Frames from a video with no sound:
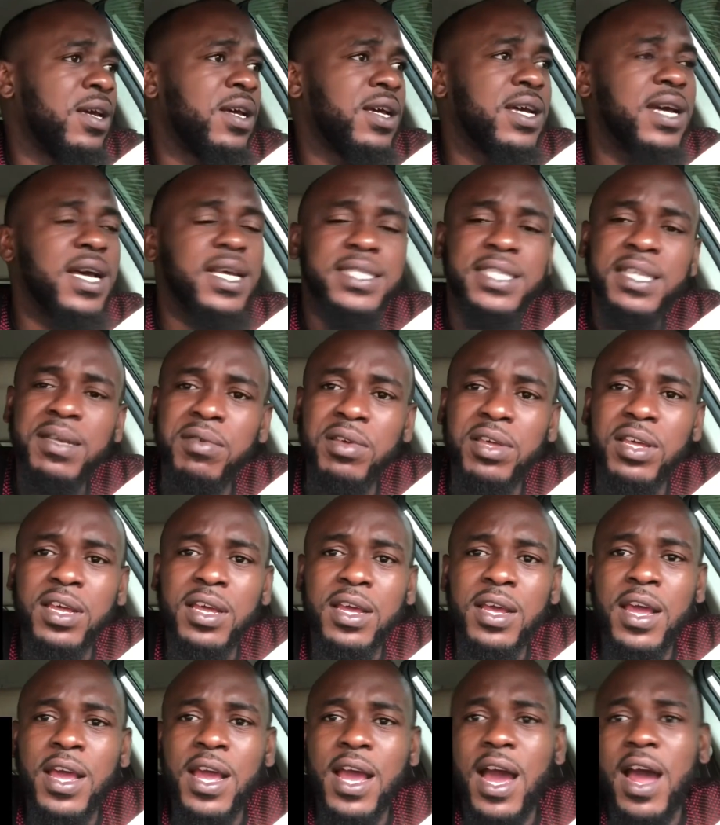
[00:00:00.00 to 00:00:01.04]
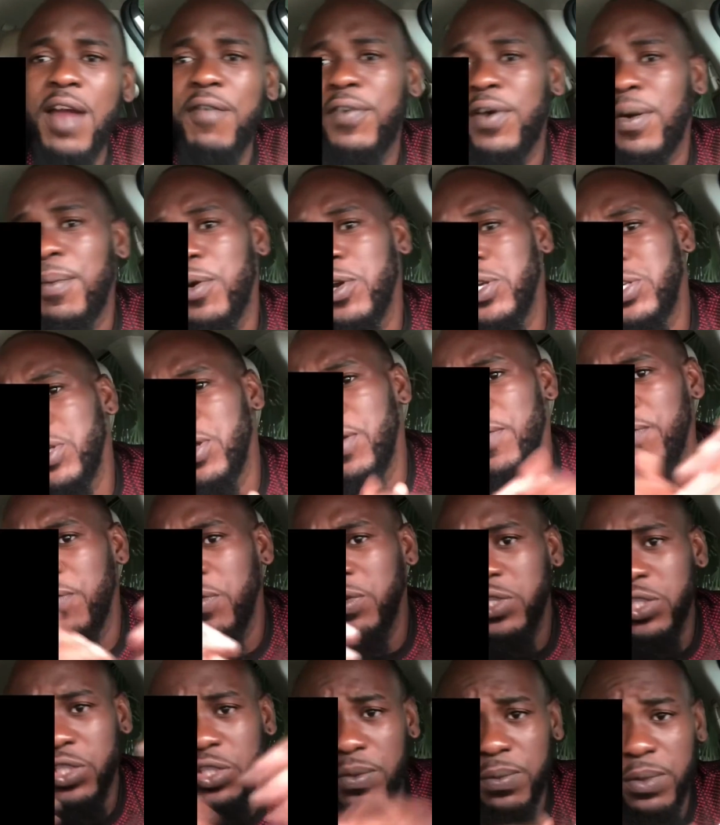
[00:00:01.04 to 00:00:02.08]
You see me? And for my return
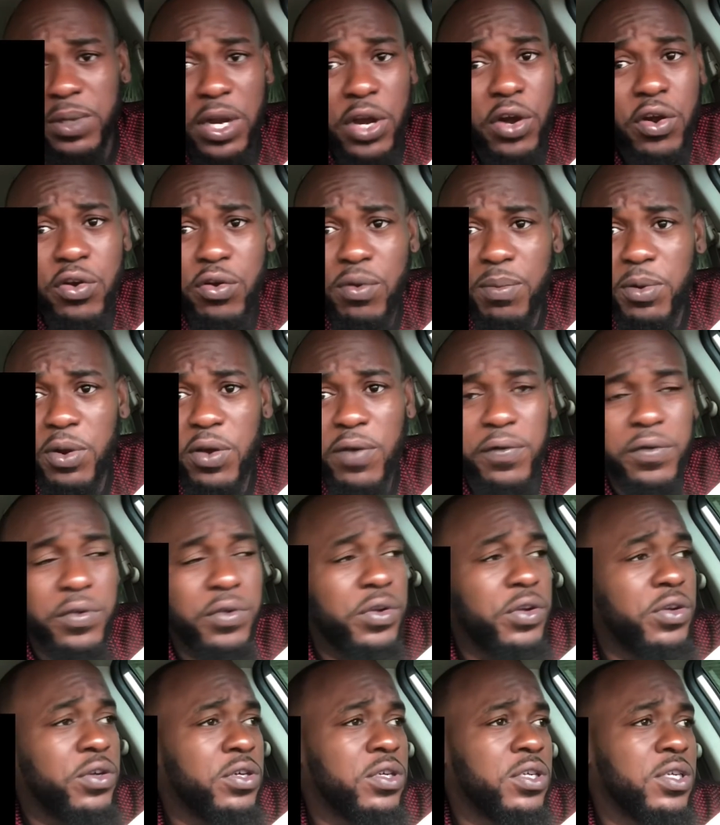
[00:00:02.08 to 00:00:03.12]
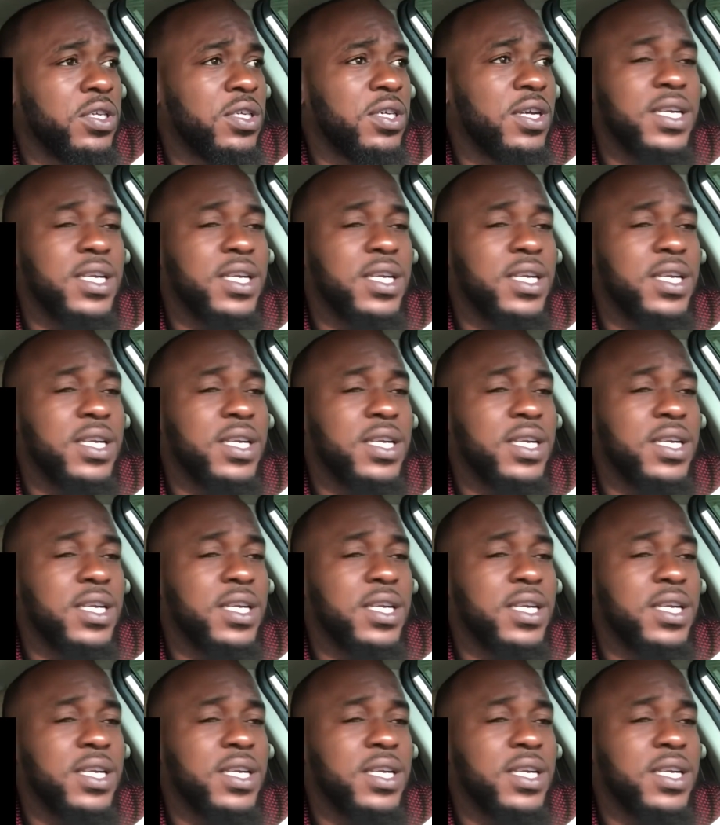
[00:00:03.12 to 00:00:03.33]
viewers or something, I don't know, I love them.